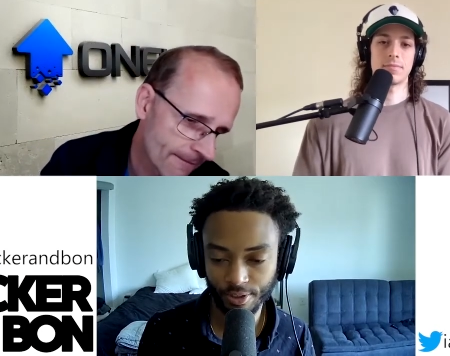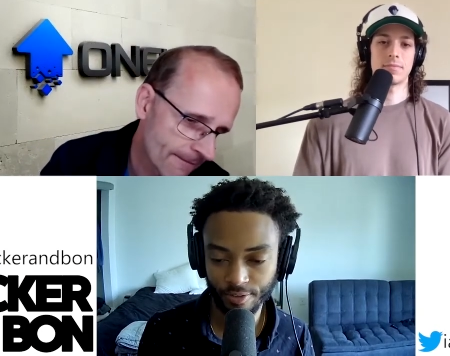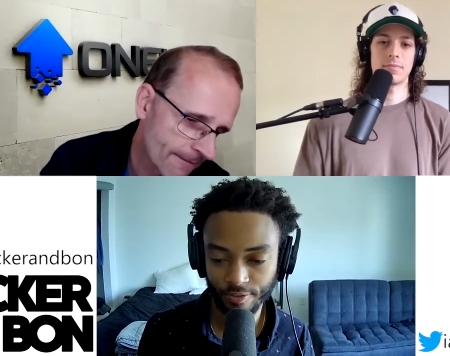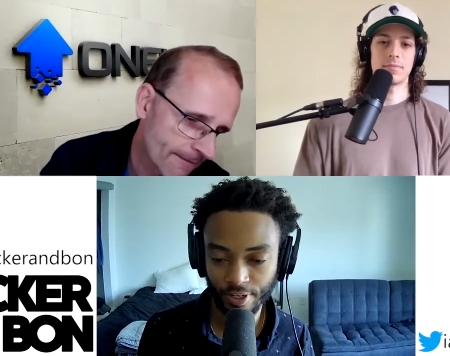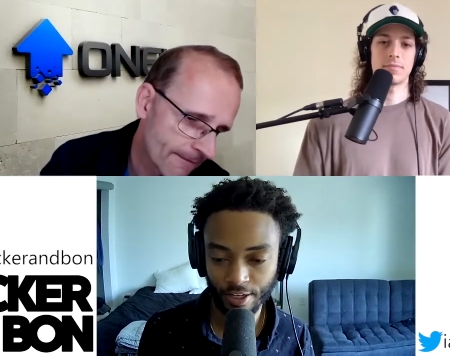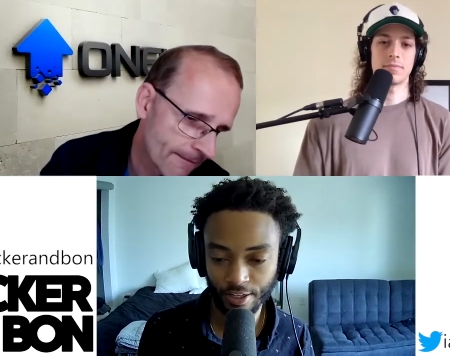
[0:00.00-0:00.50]
Speaker 1: of
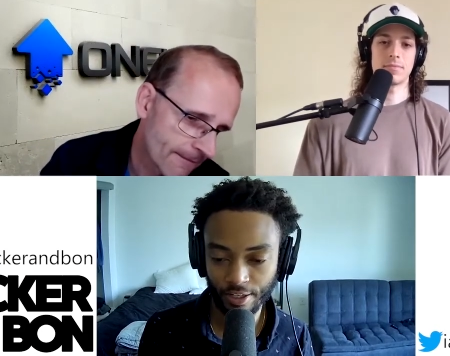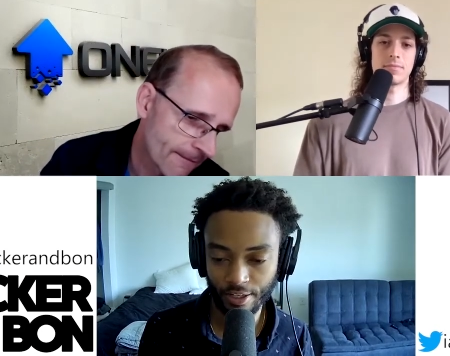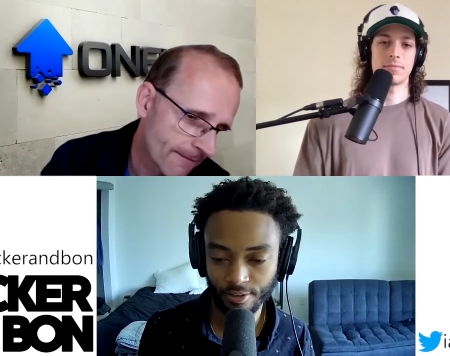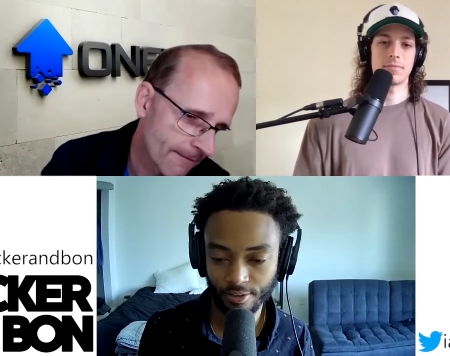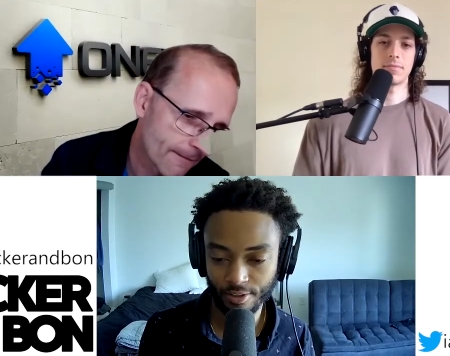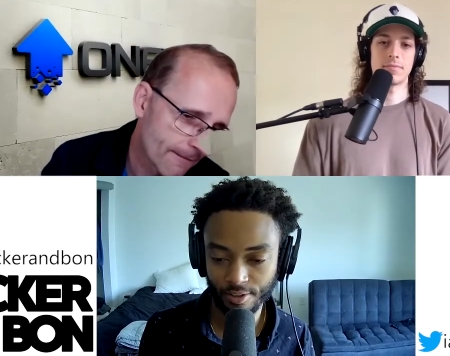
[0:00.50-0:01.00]

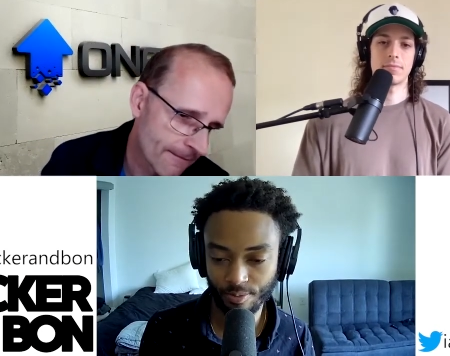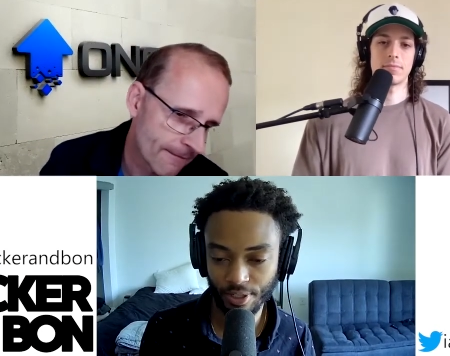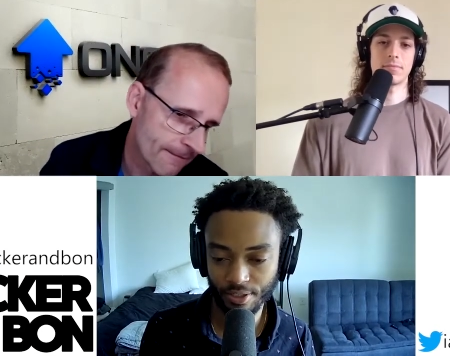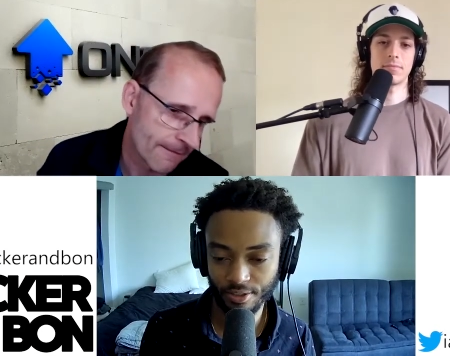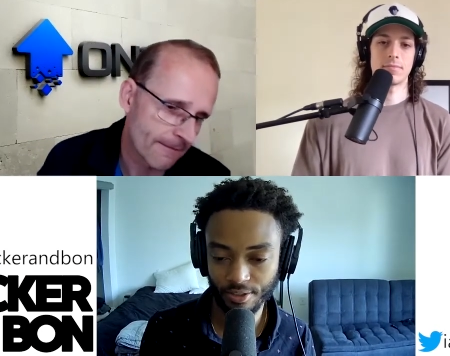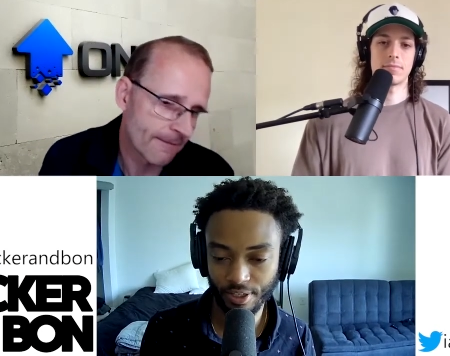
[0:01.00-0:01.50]
iCloud is
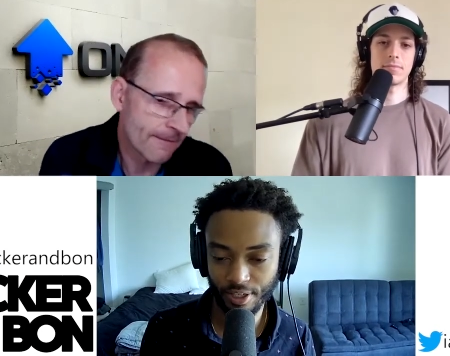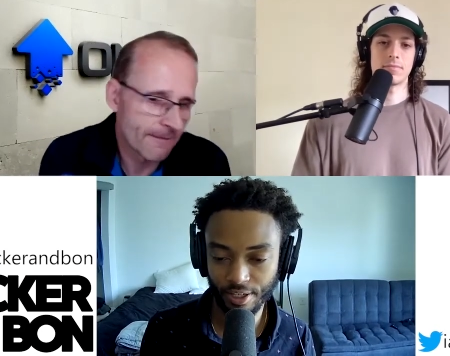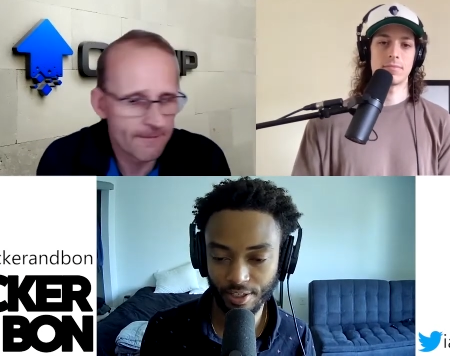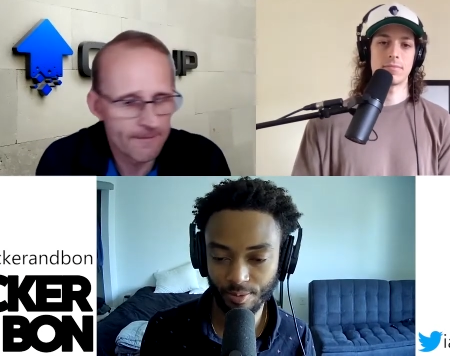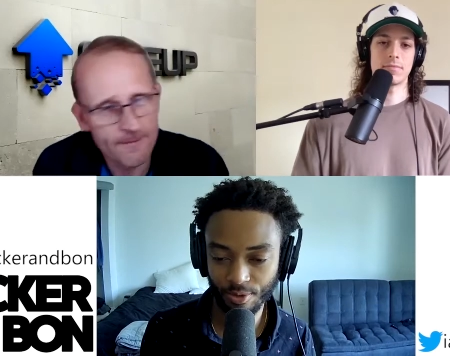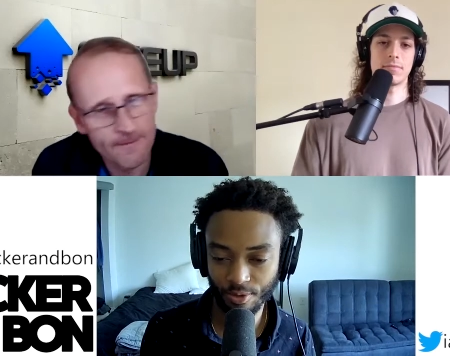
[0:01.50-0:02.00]
based on
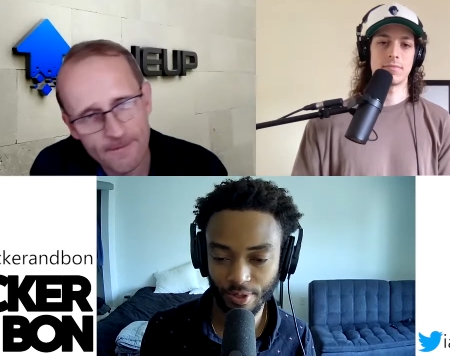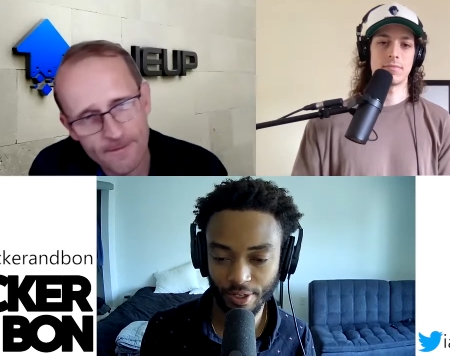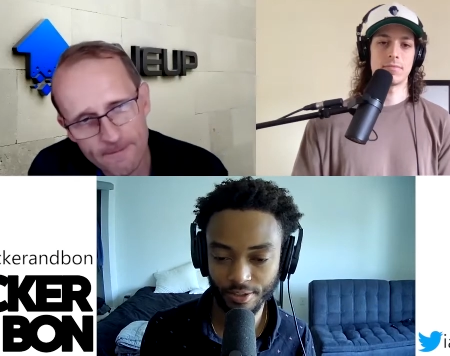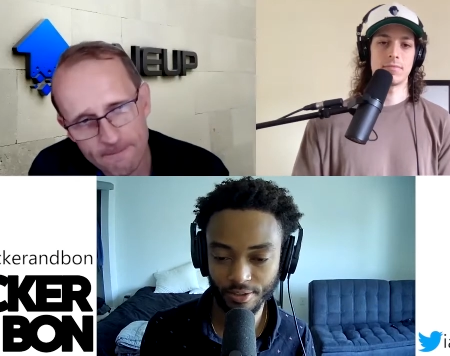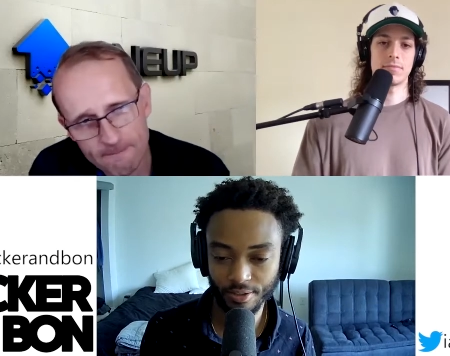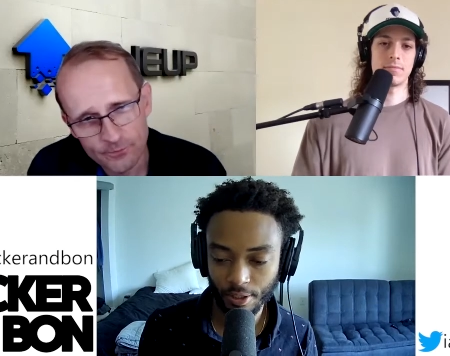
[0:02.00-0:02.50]

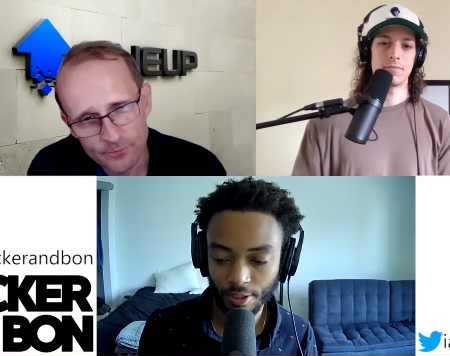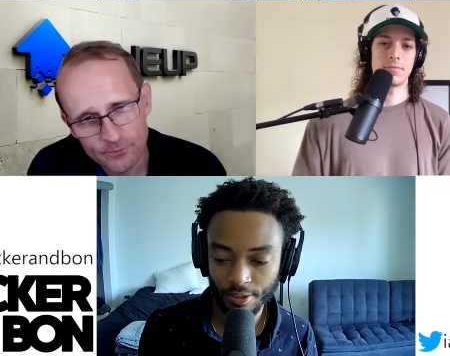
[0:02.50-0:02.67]
AWS.